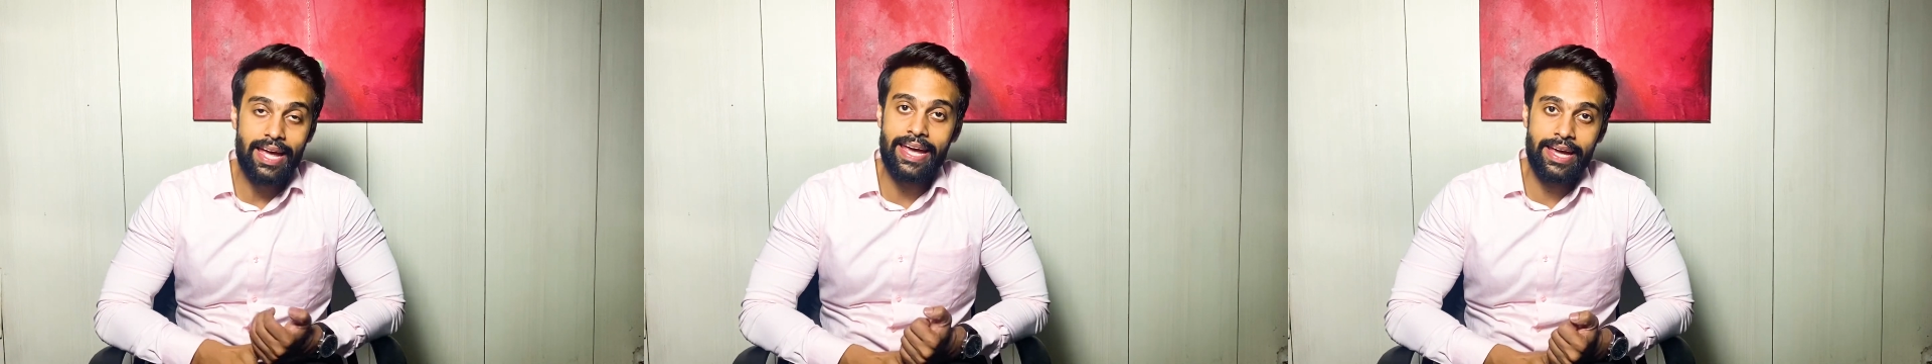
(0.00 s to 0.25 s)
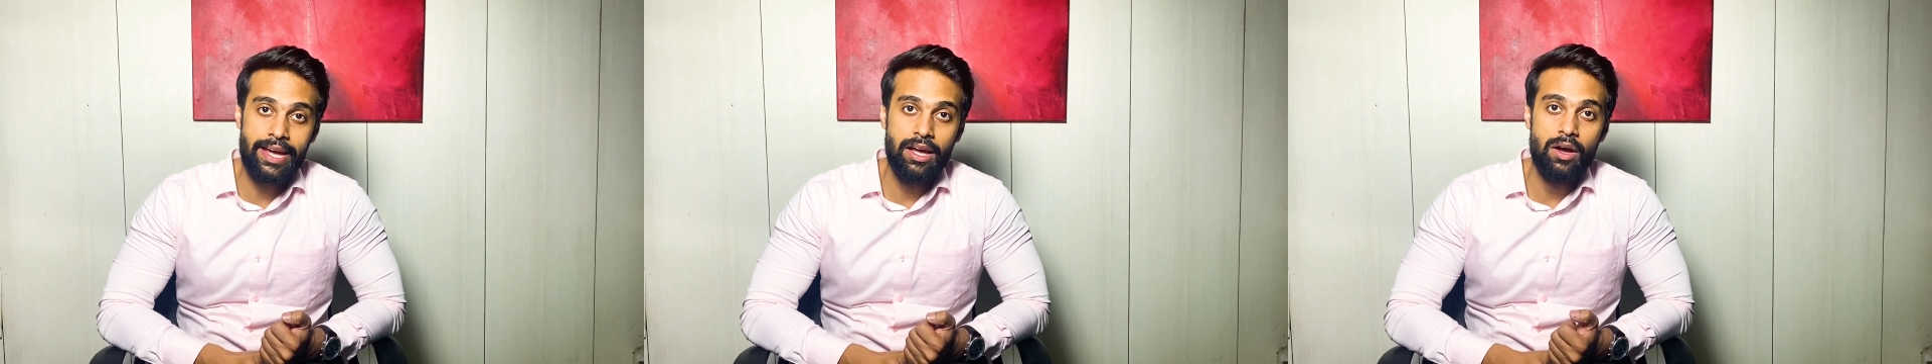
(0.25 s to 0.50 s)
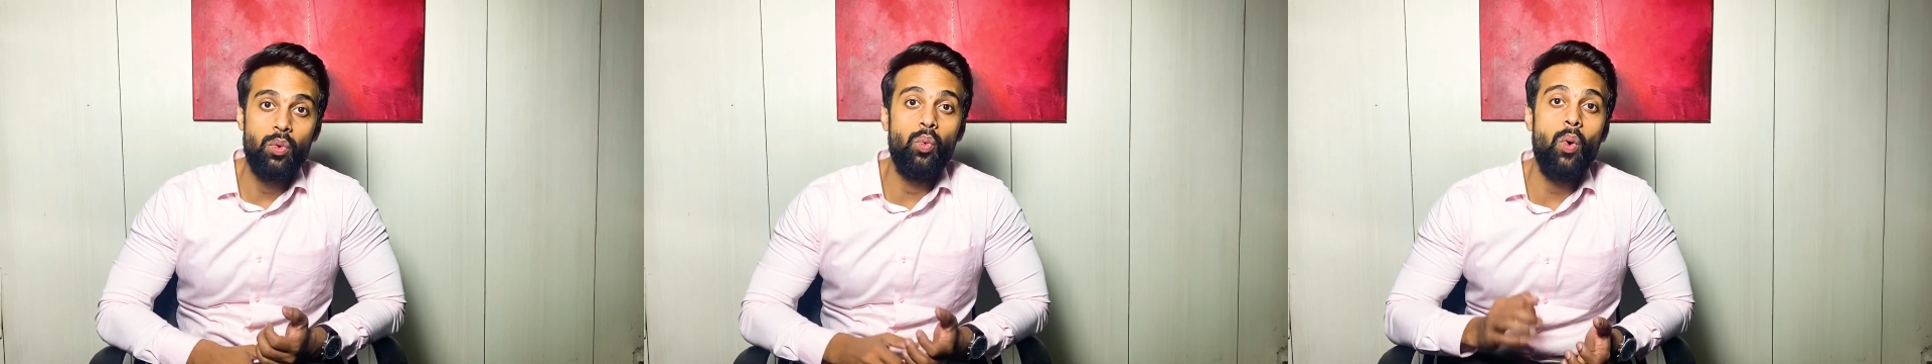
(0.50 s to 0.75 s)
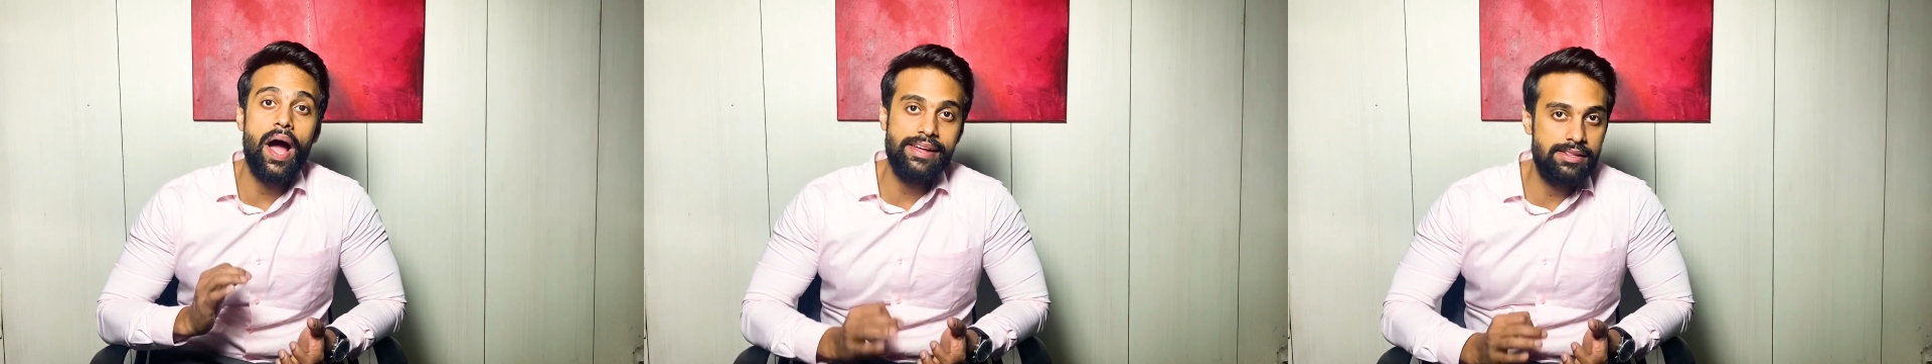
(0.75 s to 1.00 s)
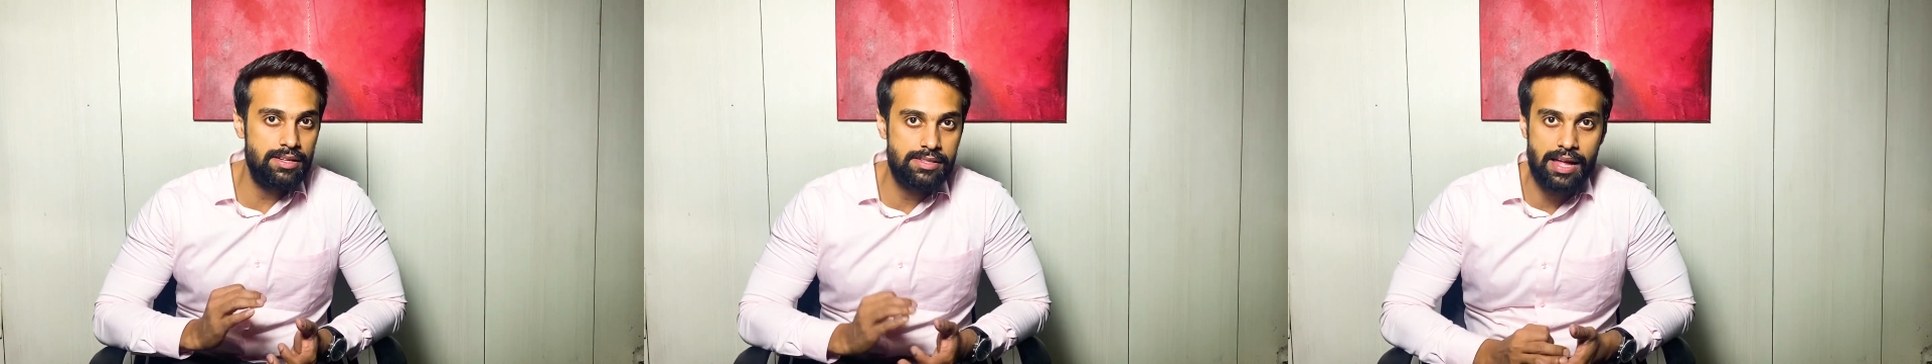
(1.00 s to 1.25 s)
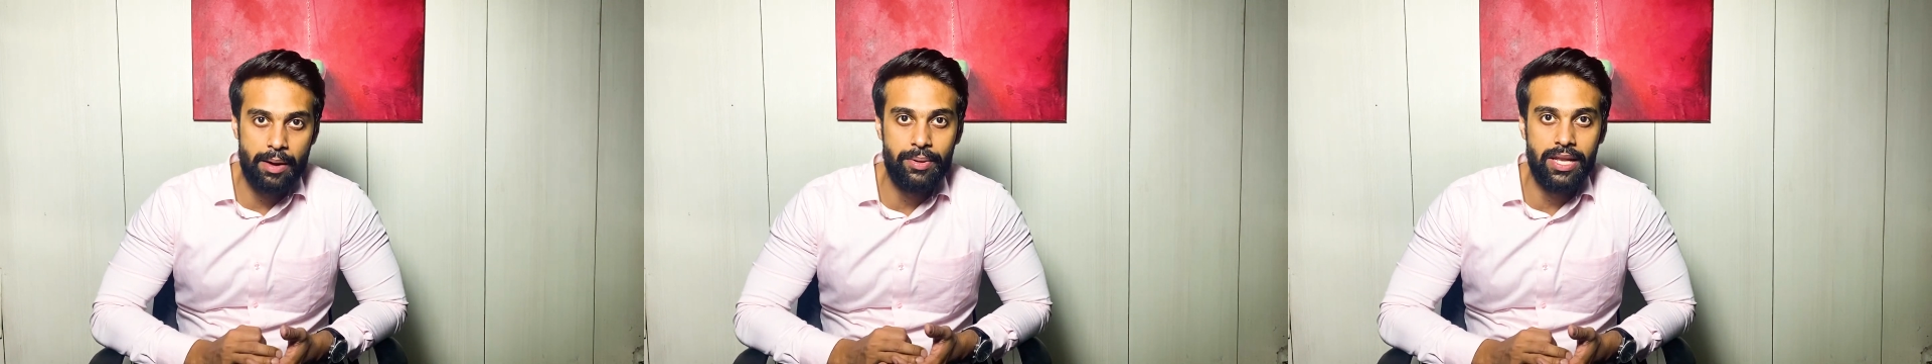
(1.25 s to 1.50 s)
A. Why is
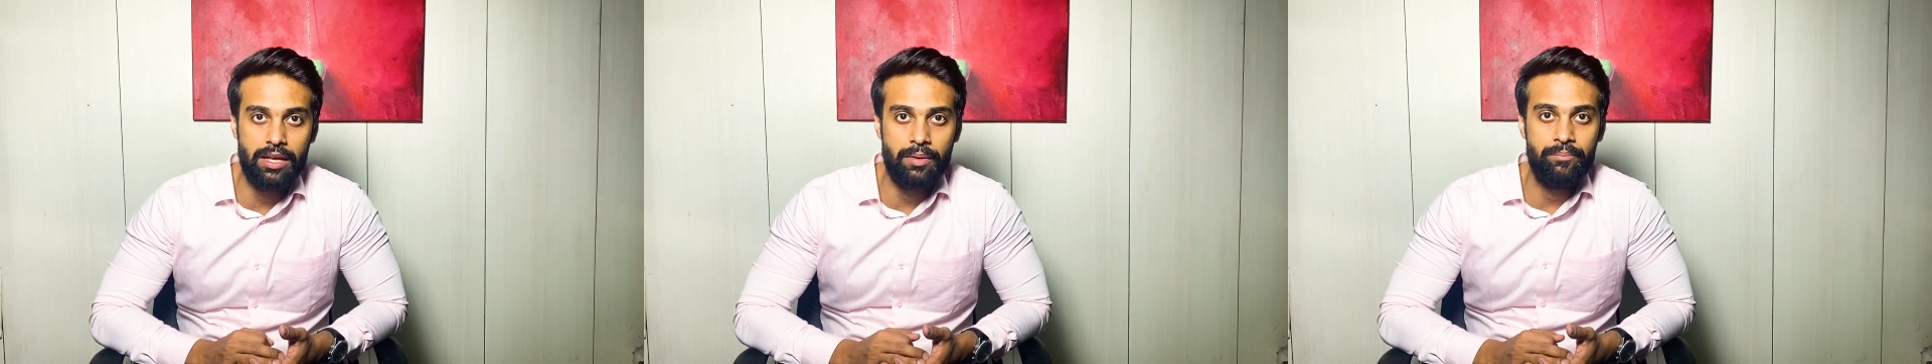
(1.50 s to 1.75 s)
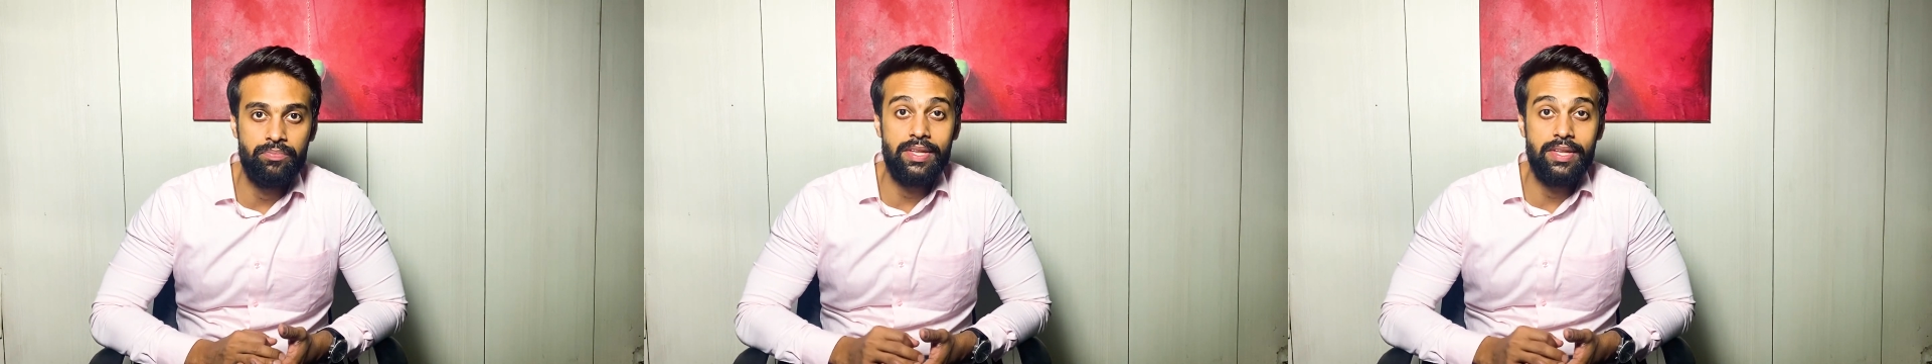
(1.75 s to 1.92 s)
this happening?